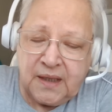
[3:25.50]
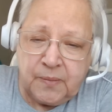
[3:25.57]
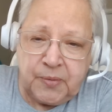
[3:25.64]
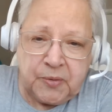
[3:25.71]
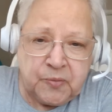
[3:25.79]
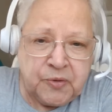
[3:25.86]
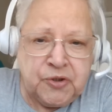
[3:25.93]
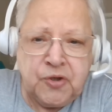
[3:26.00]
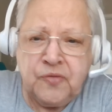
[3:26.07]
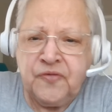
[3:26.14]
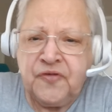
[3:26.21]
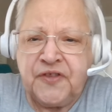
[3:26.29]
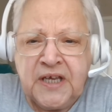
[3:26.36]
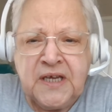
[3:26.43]
But when you
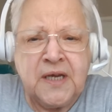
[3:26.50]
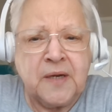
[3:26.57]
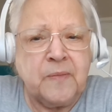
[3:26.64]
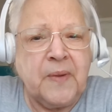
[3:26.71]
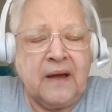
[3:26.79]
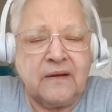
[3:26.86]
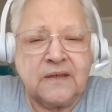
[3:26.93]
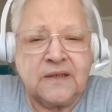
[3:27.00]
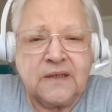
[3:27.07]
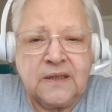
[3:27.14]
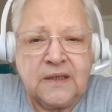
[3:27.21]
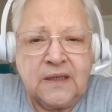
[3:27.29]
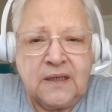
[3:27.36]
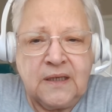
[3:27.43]
think about
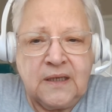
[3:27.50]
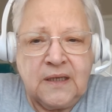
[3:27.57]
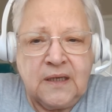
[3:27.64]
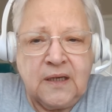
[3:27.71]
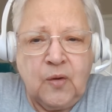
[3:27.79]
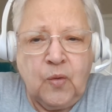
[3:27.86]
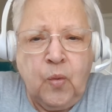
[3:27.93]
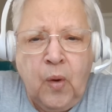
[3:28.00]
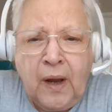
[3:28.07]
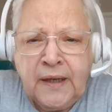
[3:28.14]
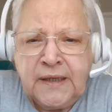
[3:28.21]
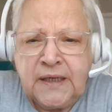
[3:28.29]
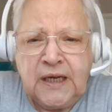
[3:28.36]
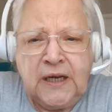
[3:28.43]
what
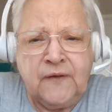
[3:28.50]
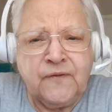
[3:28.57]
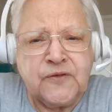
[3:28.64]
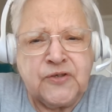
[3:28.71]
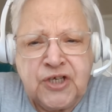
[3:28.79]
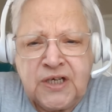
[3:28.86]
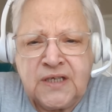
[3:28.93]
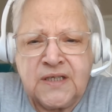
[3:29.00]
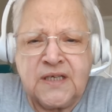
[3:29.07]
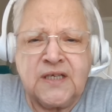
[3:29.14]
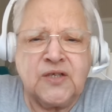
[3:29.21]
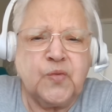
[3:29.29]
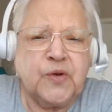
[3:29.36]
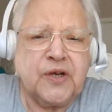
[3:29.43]
if
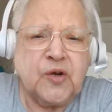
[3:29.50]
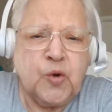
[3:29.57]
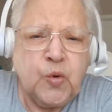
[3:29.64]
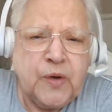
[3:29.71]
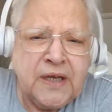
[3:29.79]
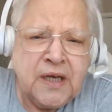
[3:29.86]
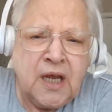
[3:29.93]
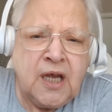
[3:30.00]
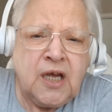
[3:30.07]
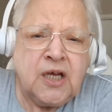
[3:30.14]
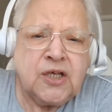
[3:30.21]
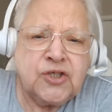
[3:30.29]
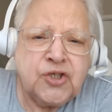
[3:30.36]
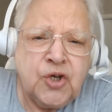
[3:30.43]
Jesus would have quit
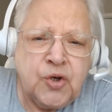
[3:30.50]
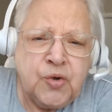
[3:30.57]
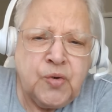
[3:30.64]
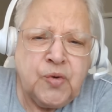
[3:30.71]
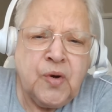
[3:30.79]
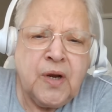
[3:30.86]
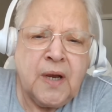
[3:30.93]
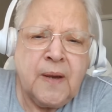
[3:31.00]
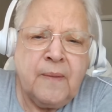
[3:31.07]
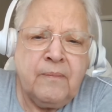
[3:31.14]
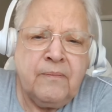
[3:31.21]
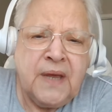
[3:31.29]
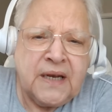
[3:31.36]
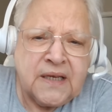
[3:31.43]
two
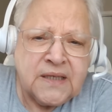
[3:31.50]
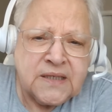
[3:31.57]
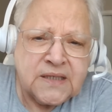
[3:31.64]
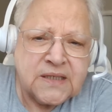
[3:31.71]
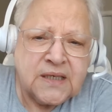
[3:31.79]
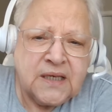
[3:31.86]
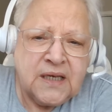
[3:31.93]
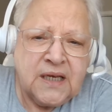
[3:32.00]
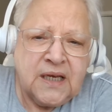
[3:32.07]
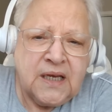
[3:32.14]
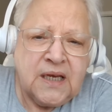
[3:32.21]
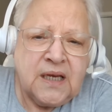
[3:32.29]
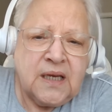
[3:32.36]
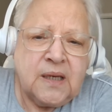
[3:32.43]
minutes
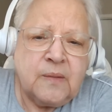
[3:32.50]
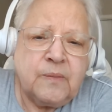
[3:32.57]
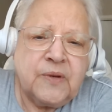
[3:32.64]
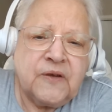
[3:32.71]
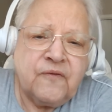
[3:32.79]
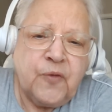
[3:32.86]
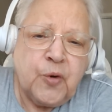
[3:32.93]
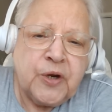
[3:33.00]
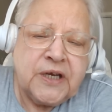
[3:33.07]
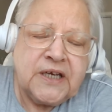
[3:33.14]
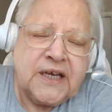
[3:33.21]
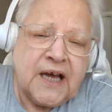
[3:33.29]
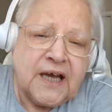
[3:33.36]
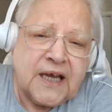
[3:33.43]
before he
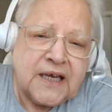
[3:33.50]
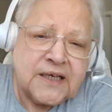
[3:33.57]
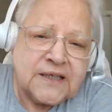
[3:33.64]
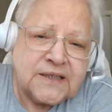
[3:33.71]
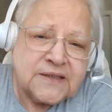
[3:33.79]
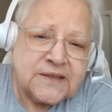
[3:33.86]
died